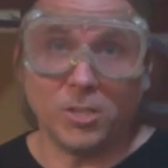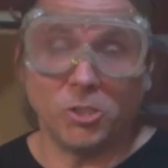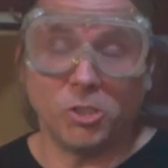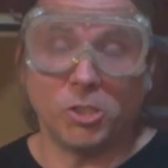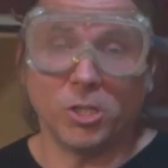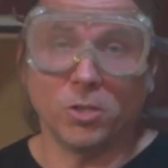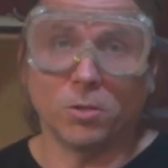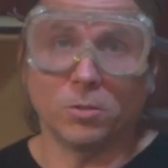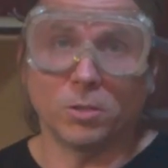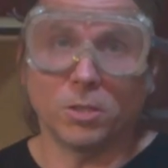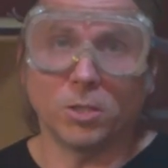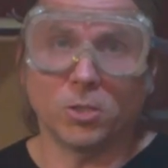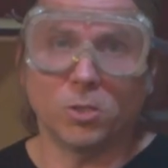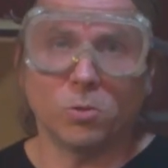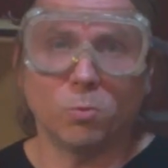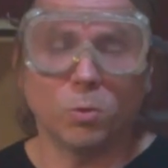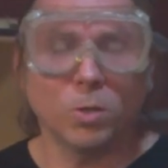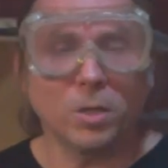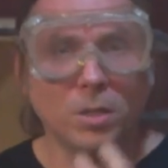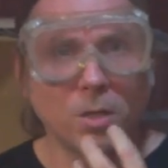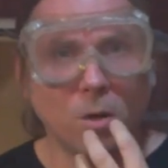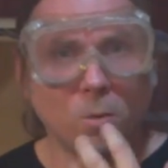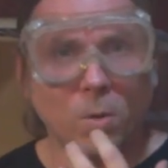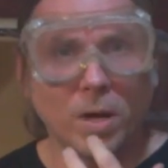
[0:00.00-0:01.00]
shield, because you
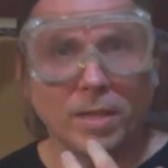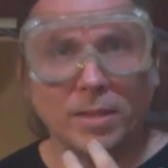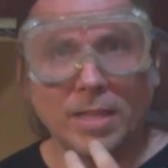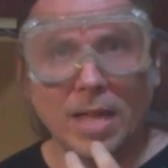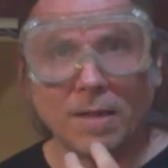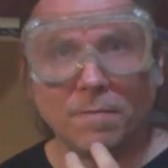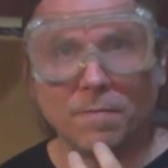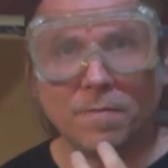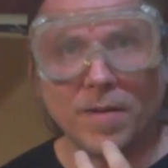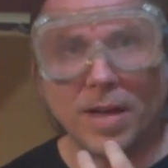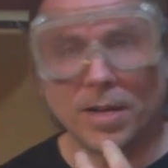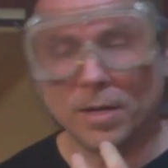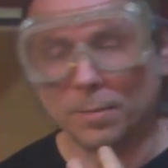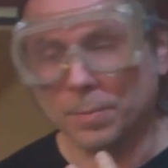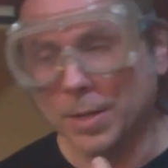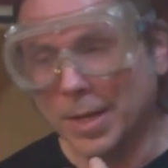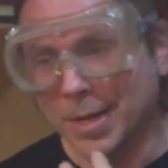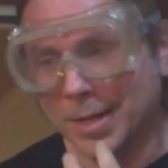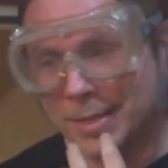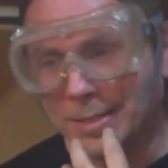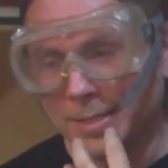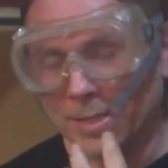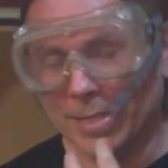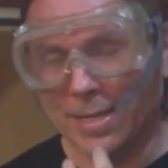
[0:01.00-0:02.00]
really don't want that venom
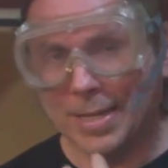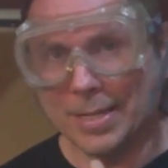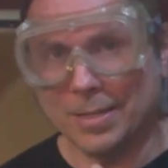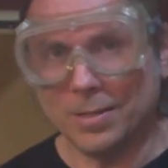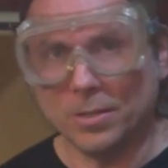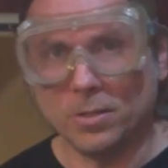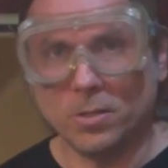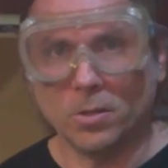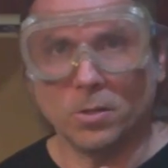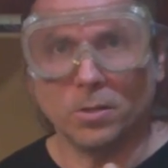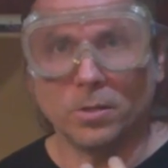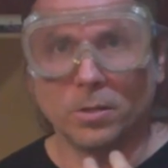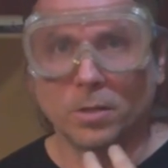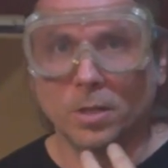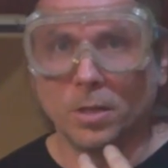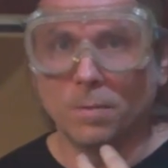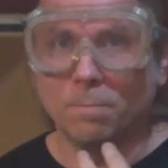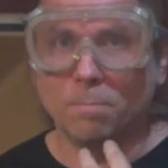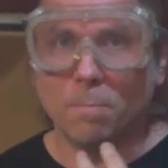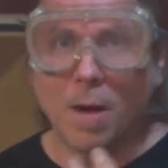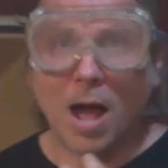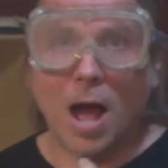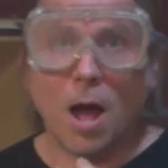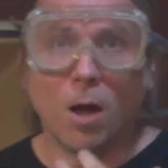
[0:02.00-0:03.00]
to get in your
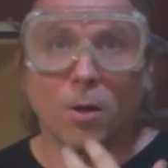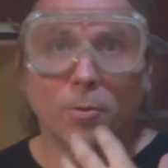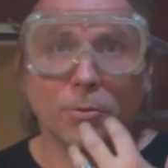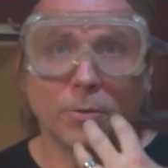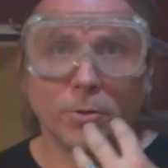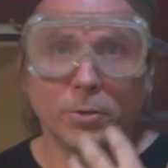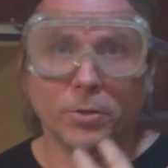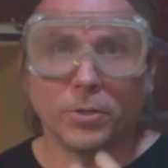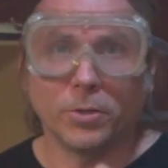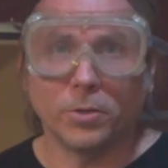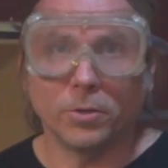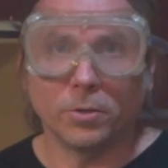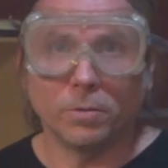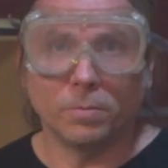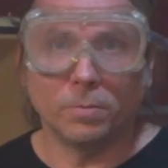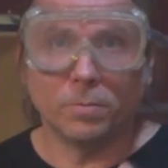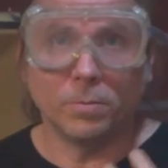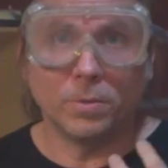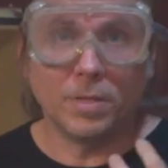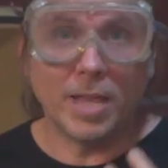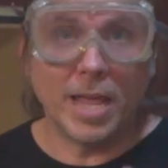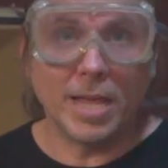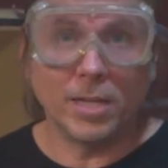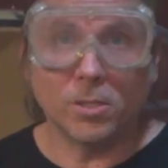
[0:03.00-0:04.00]
mouth or your
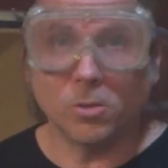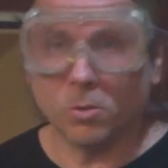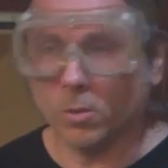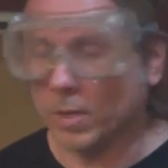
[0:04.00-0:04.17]
nasal